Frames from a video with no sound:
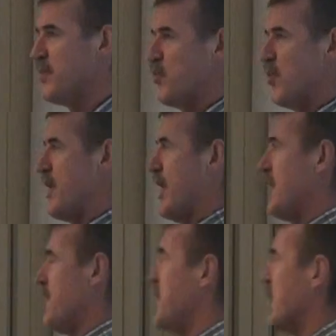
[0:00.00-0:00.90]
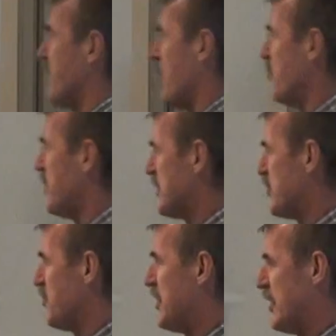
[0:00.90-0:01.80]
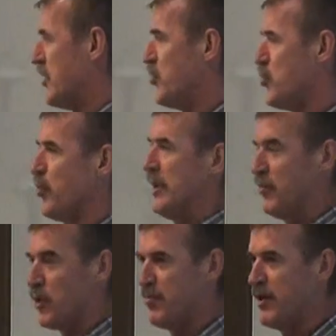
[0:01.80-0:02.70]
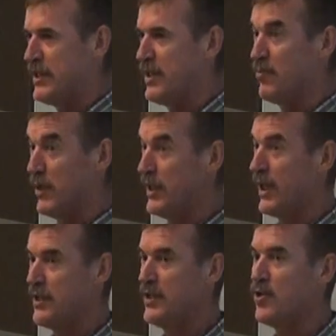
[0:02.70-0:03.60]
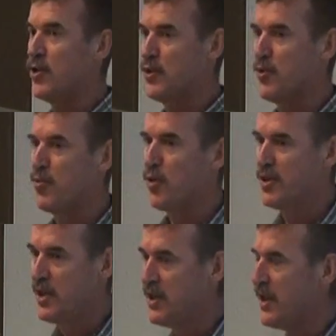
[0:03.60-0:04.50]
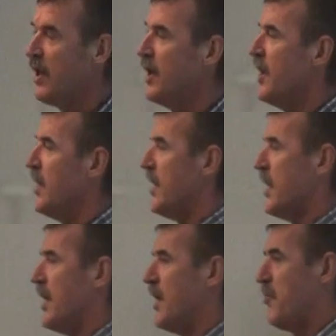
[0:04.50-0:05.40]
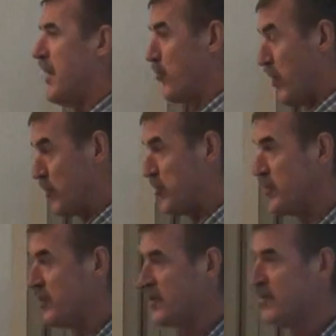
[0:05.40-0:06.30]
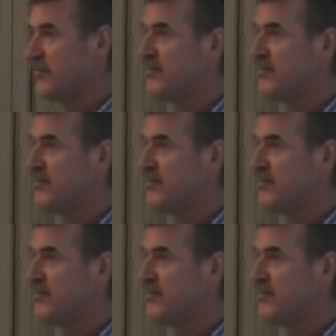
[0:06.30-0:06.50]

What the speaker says: but we're an academic environment. That's a bit unusual. In most places, multicast is not supported by routers.